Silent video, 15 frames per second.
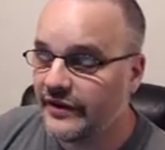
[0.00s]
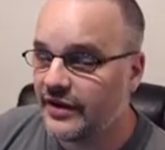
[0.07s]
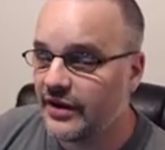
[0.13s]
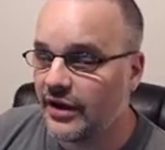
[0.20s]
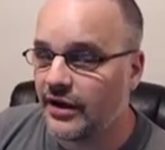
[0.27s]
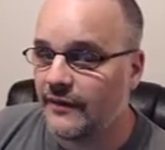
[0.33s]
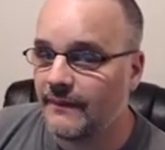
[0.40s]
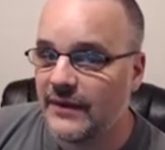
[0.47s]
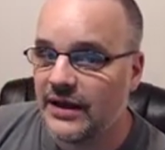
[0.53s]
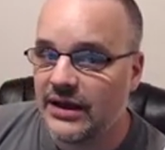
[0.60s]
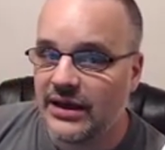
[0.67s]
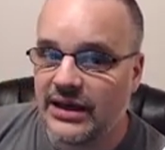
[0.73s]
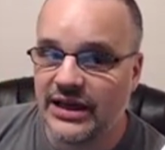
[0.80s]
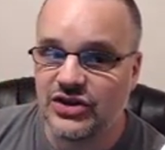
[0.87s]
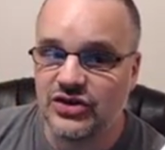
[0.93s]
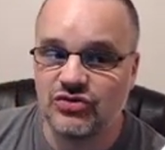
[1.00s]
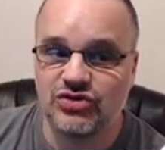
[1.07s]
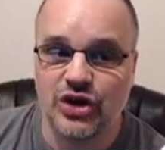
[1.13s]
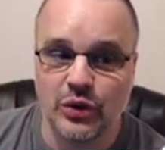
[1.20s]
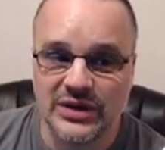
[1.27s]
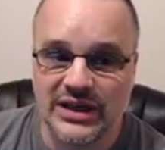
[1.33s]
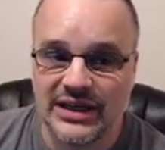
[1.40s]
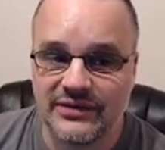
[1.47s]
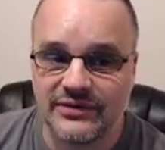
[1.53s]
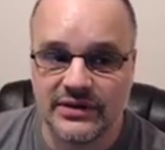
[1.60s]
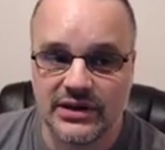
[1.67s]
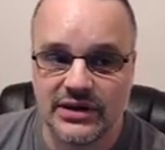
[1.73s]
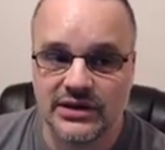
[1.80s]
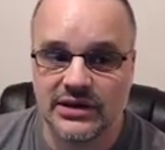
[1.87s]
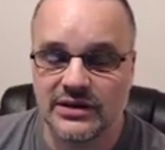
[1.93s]
the game and you don't have
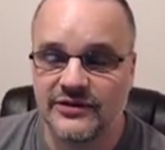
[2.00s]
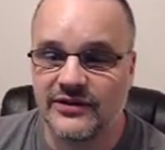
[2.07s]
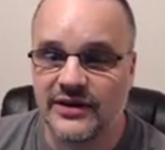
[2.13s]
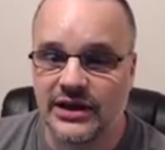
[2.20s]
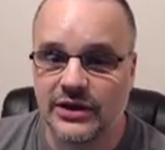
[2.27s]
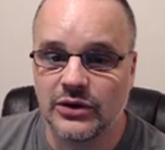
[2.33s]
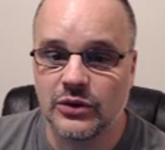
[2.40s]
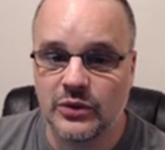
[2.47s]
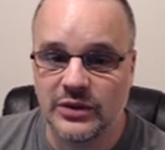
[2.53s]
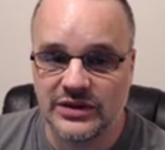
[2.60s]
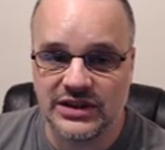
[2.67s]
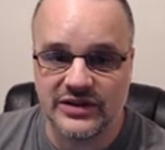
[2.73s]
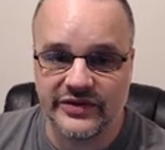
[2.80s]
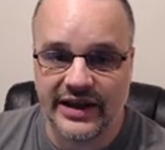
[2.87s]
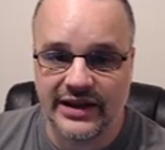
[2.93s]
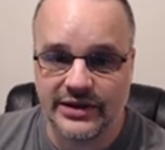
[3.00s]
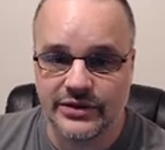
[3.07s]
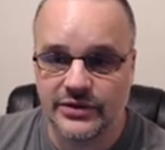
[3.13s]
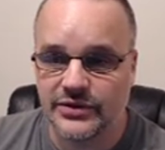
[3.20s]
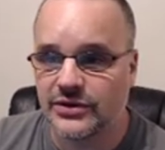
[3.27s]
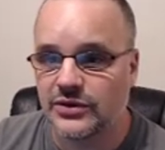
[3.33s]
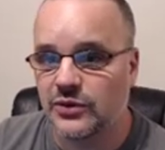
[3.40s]
a file with these values?